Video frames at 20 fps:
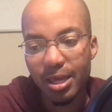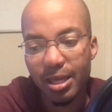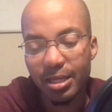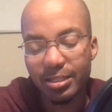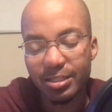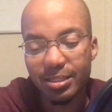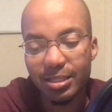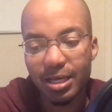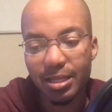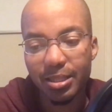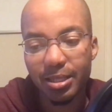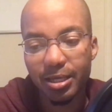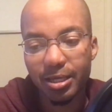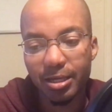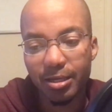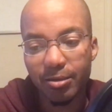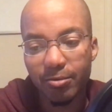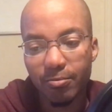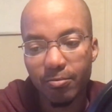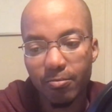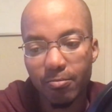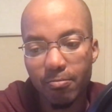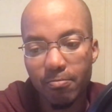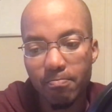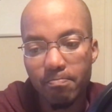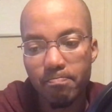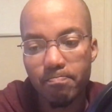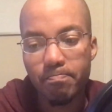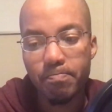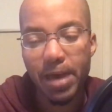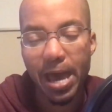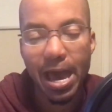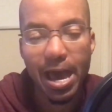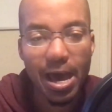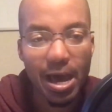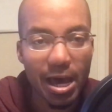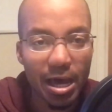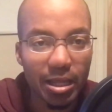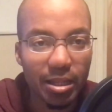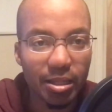it's nothing
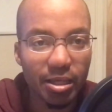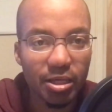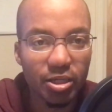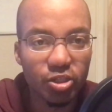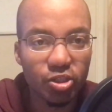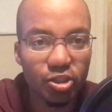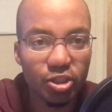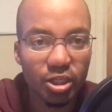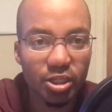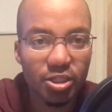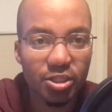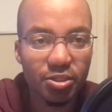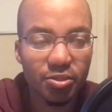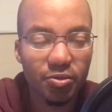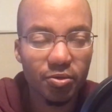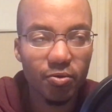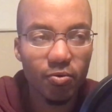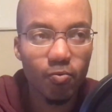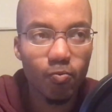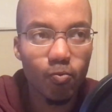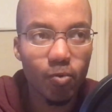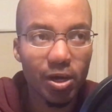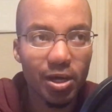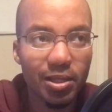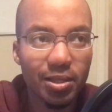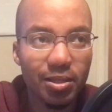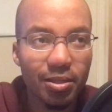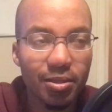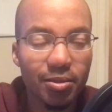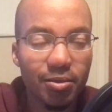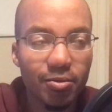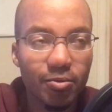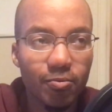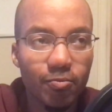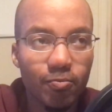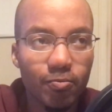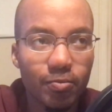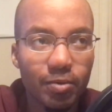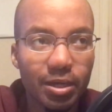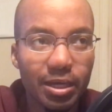bad. It's just
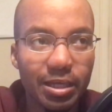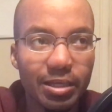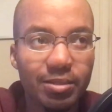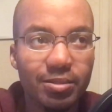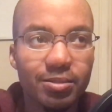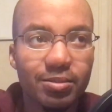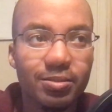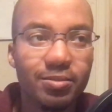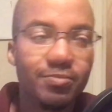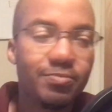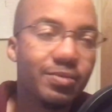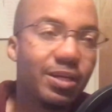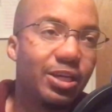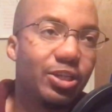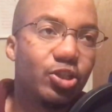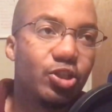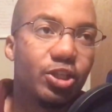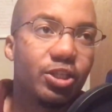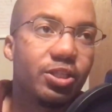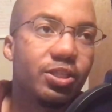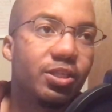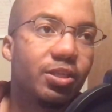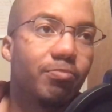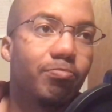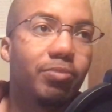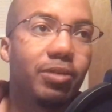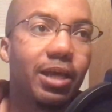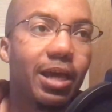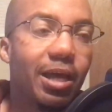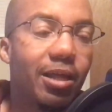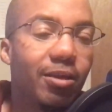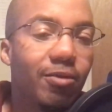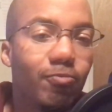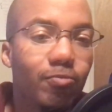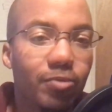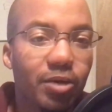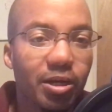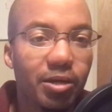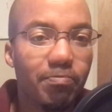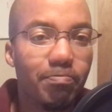it's just the planet
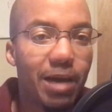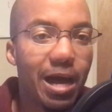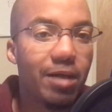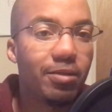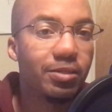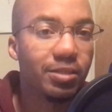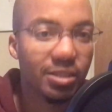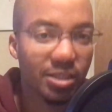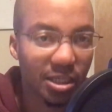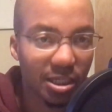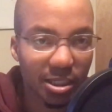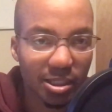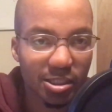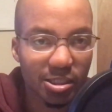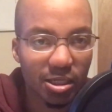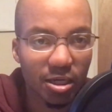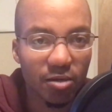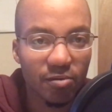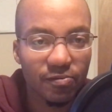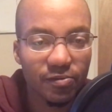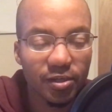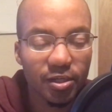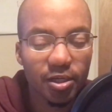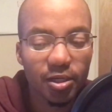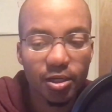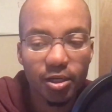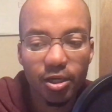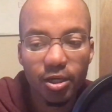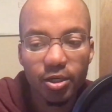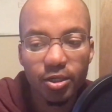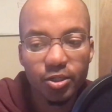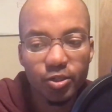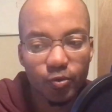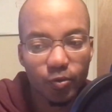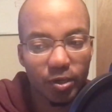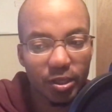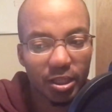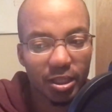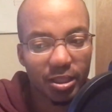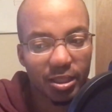rebalancing itself,
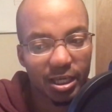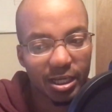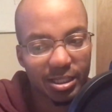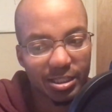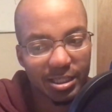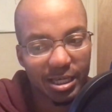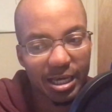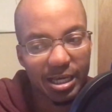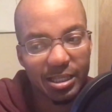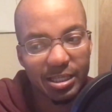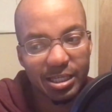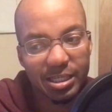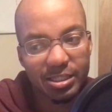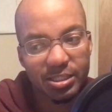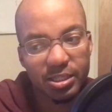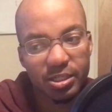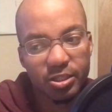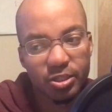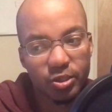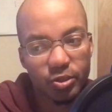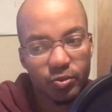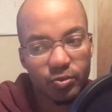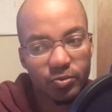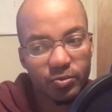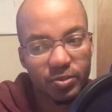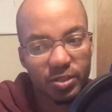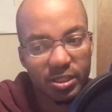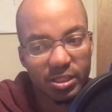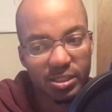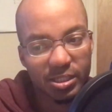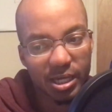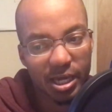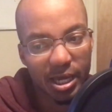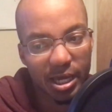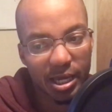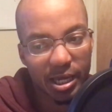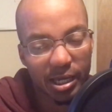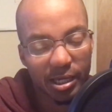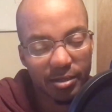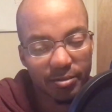doing the things that it needs to do to
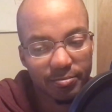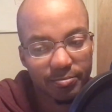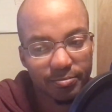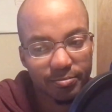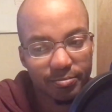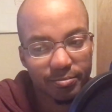stay